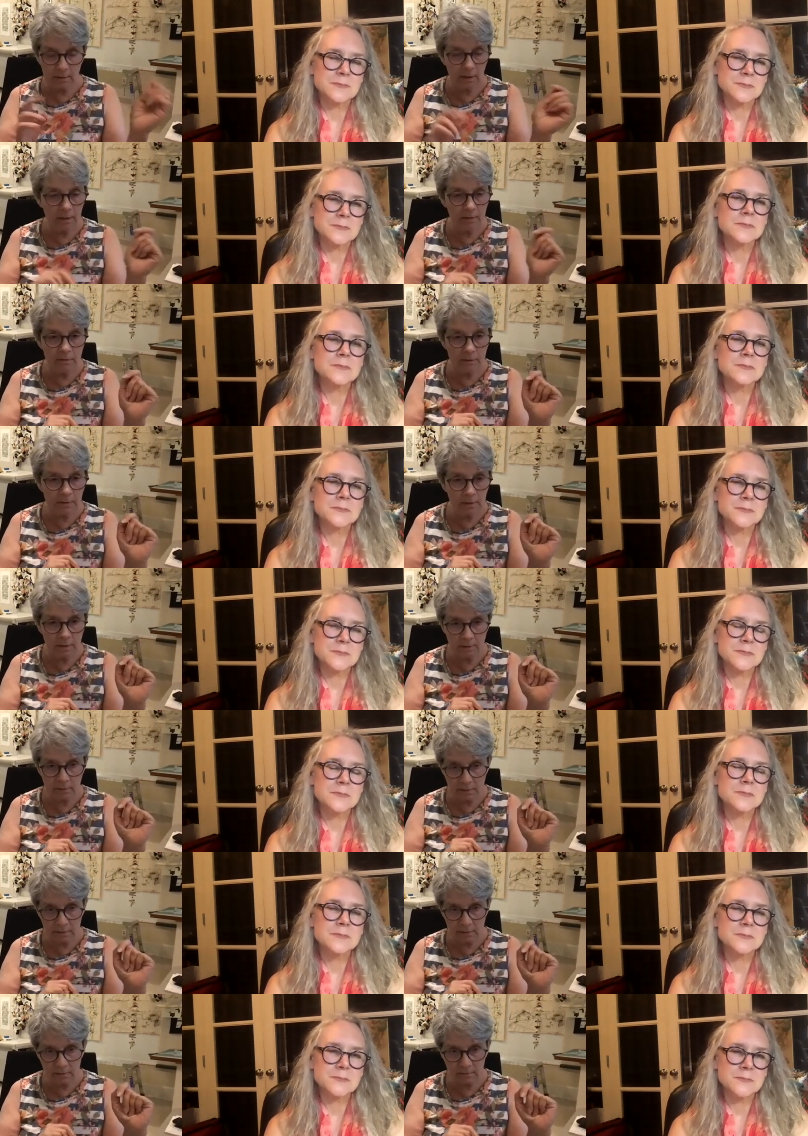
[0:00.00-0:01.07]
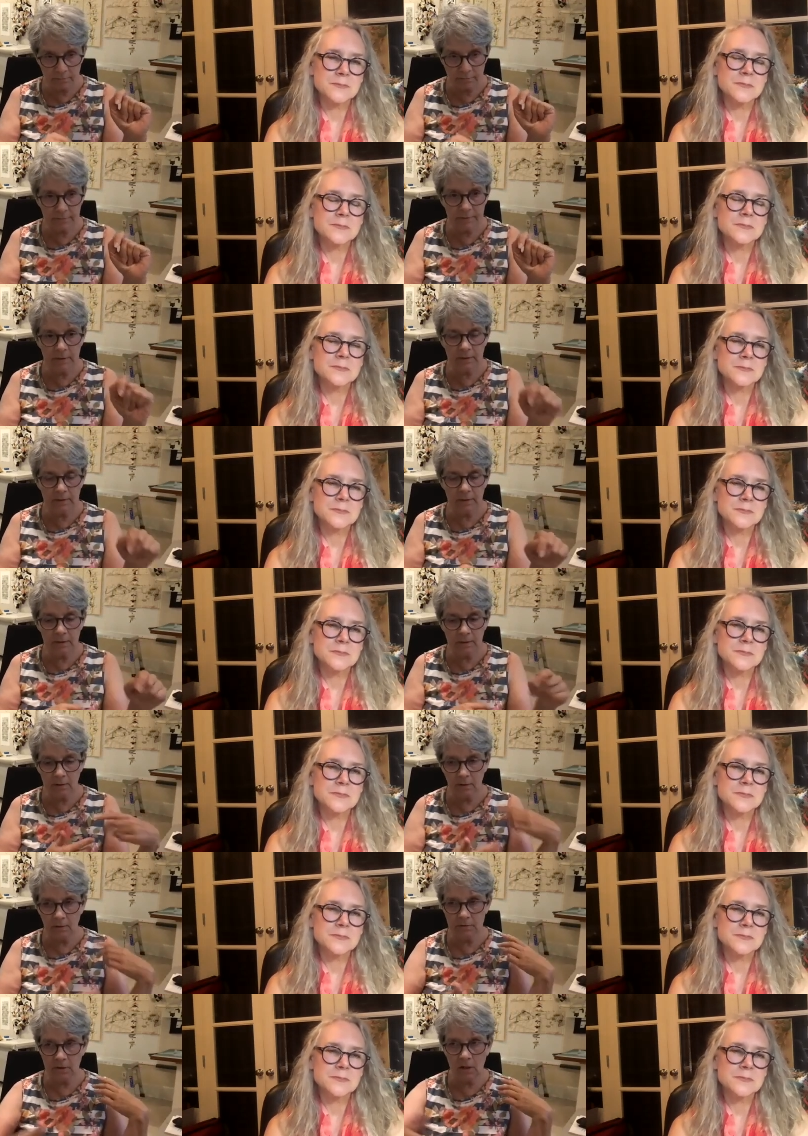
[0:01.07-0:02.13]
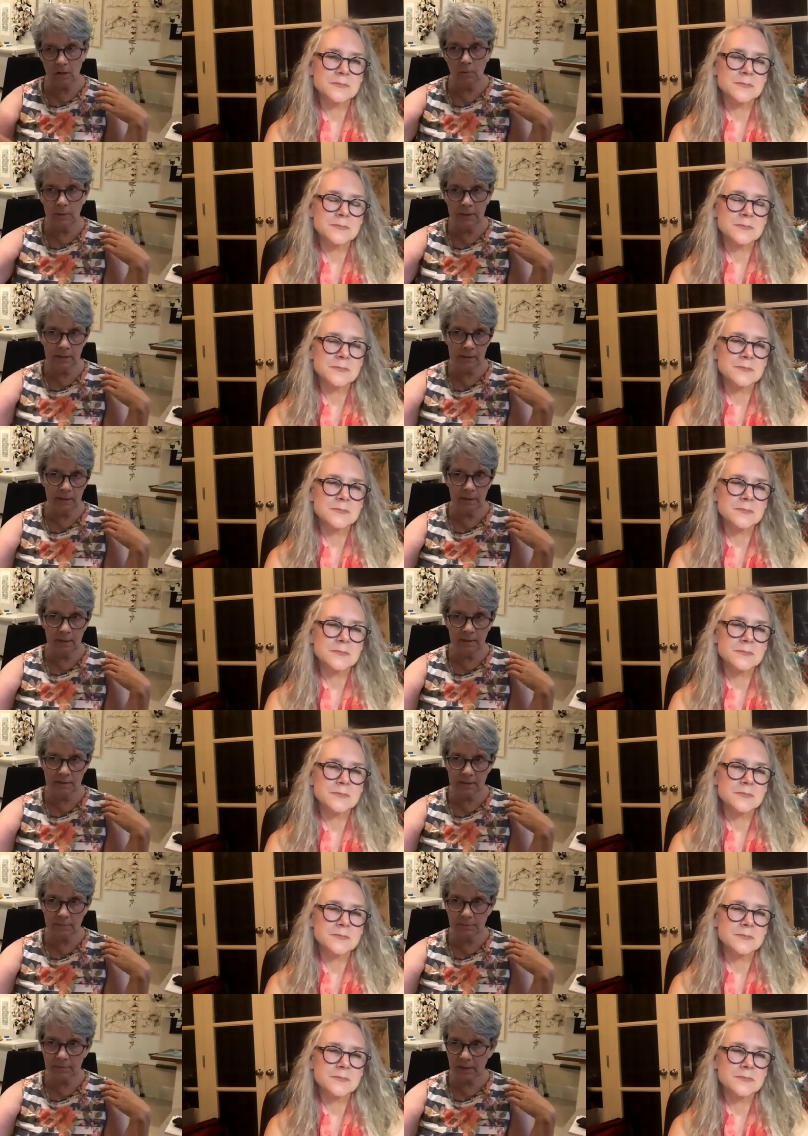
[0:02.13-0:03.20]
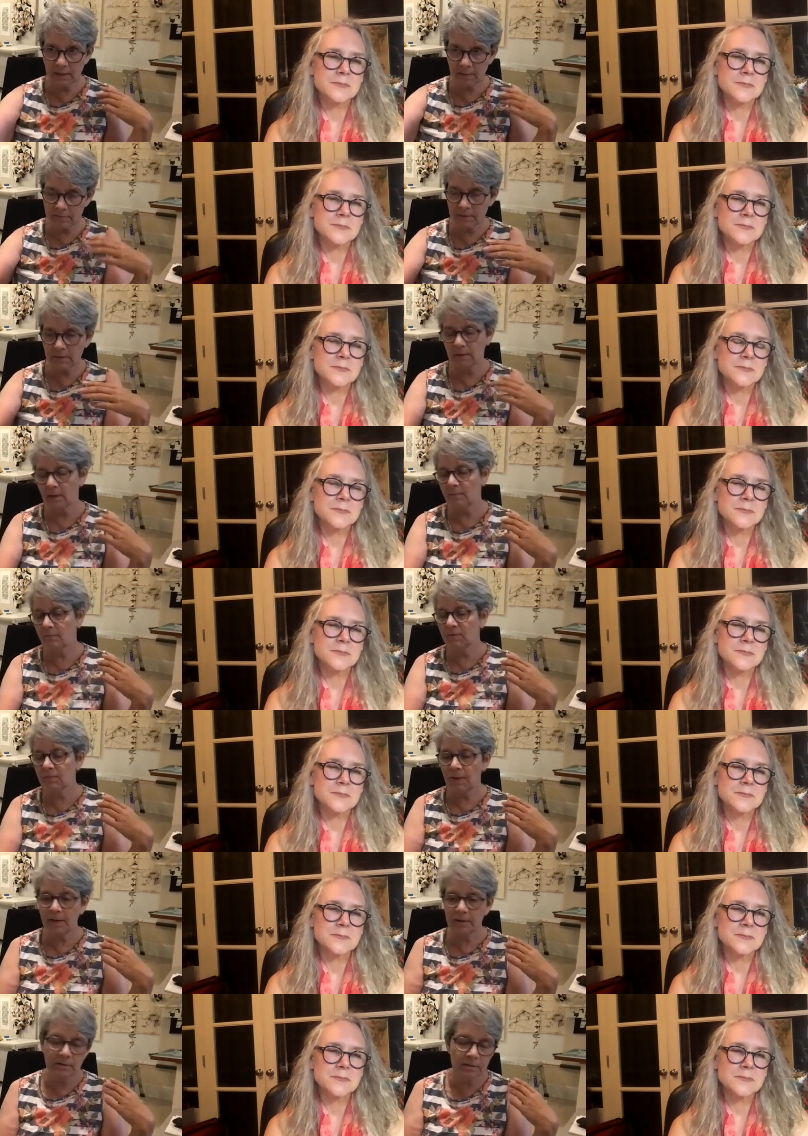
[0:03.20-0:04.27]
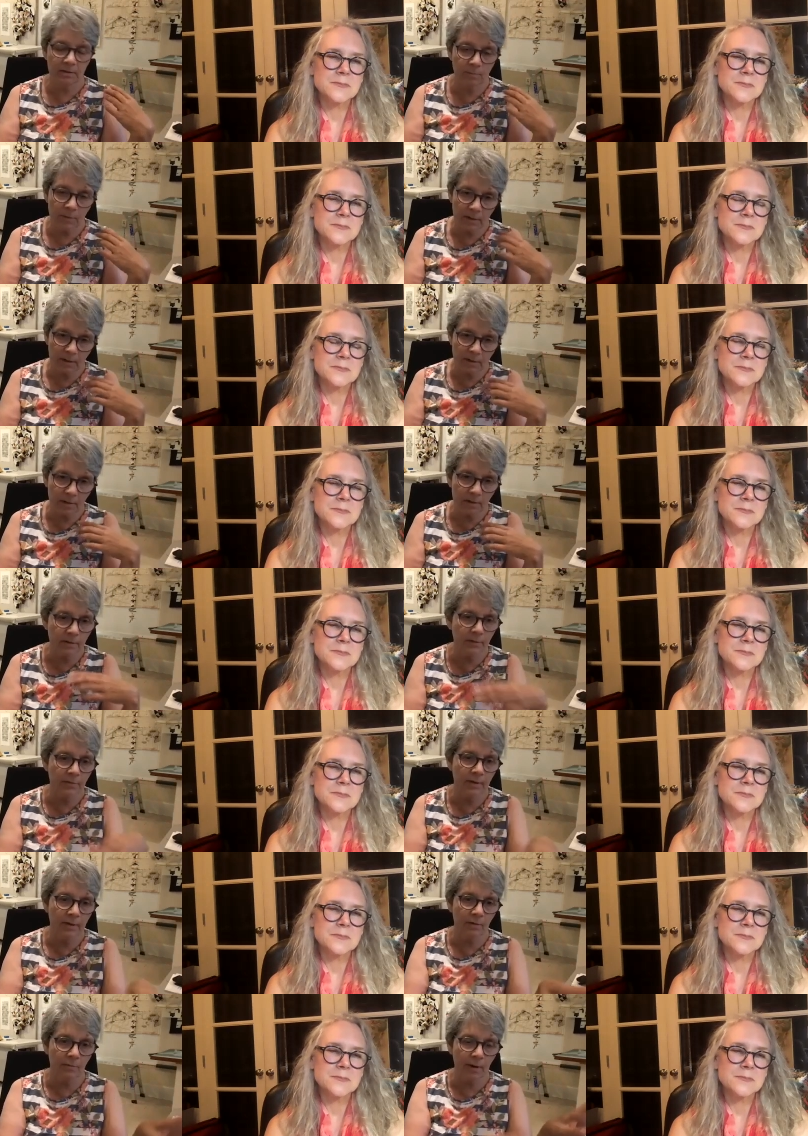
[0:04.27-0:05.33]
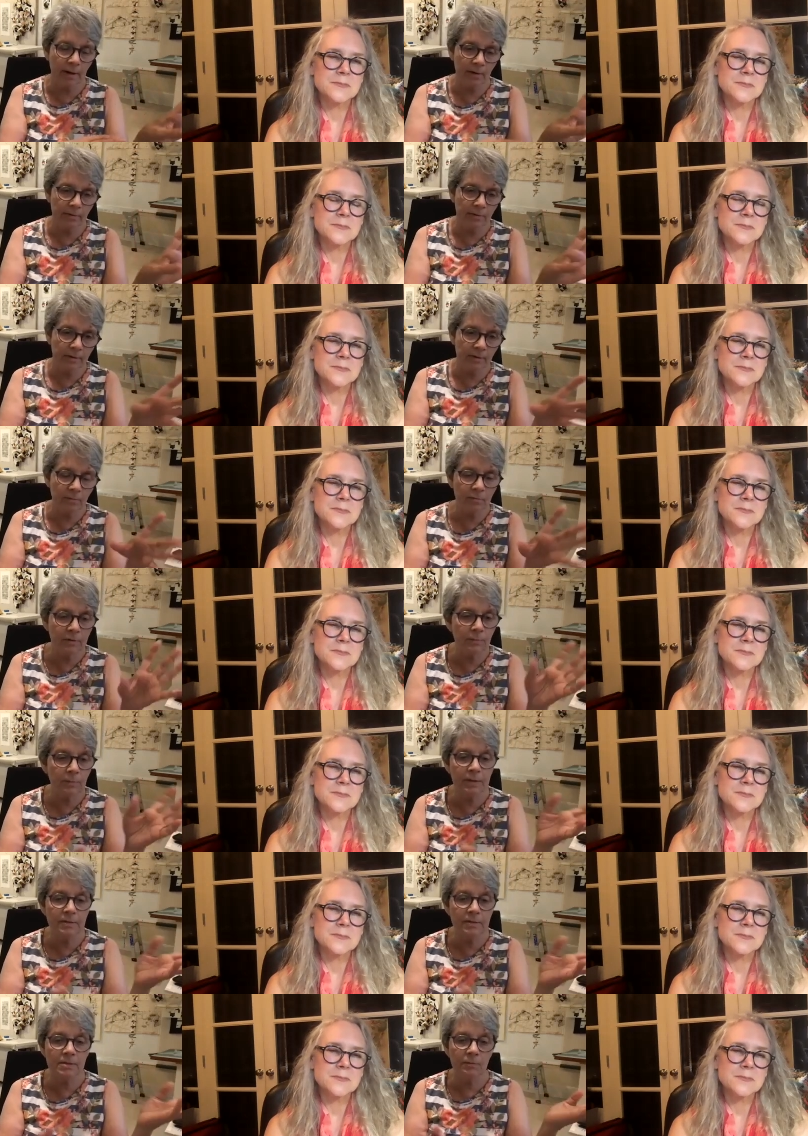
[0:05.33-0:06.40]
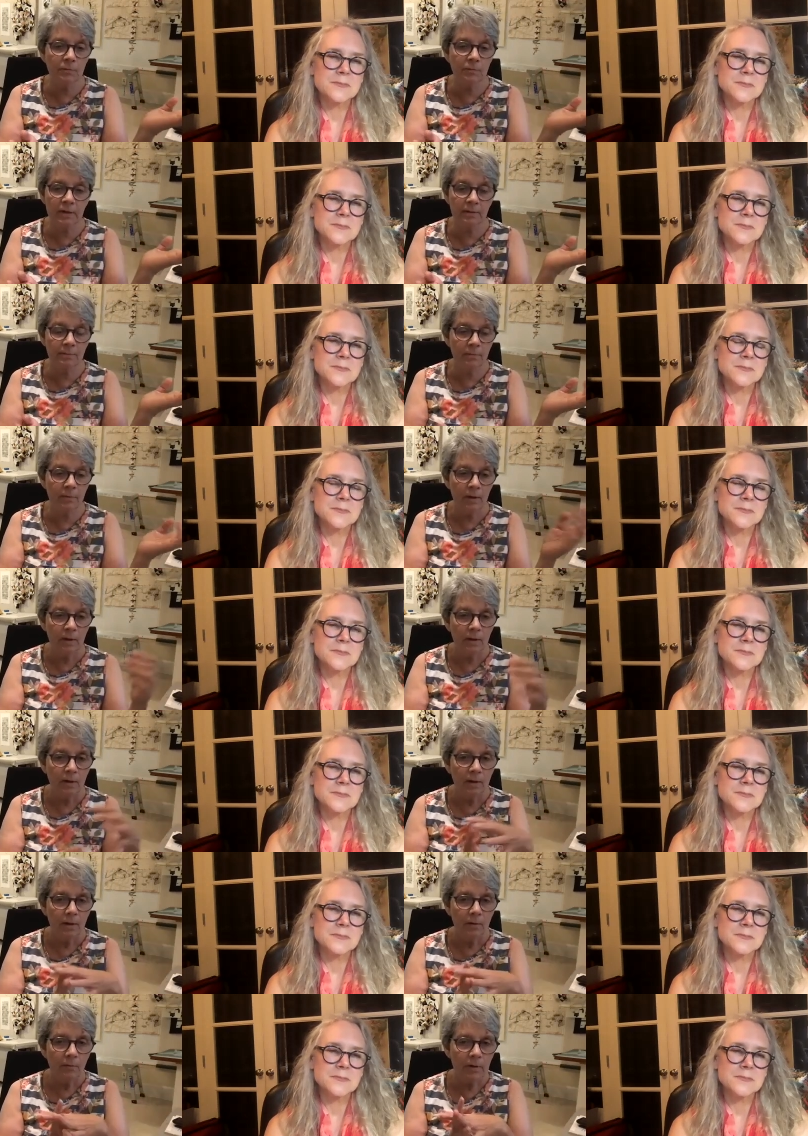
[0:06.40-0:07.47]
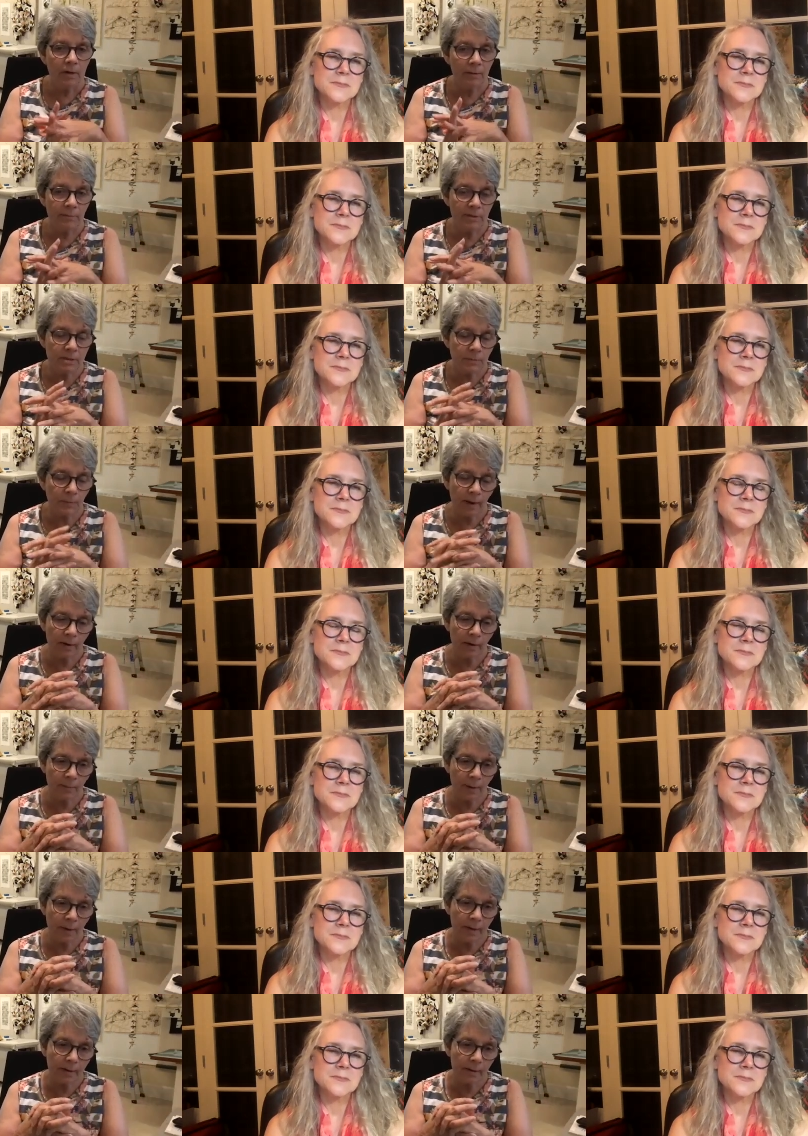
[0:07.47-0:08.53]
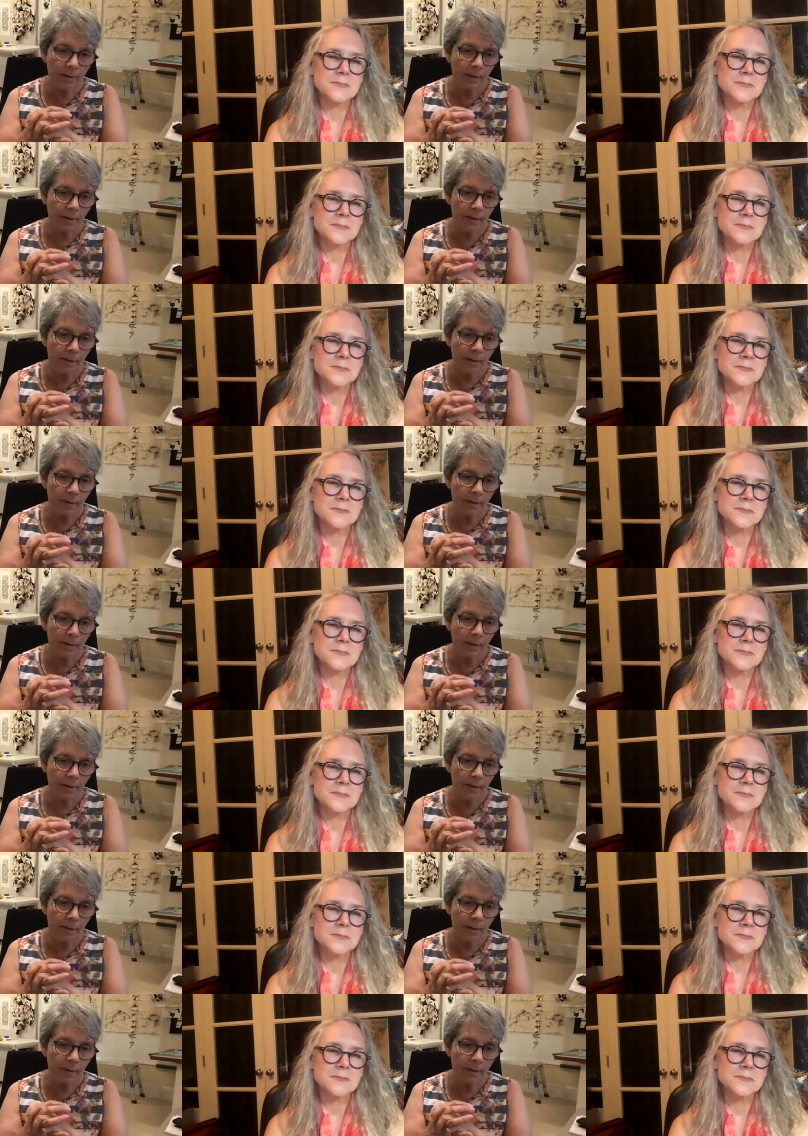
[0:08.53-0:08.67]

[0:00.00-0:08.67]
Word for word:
Speaker 1: It goes all the way to the end sometimes, and then comes back to the middle, and then around, and it depends on what I'm inspired by.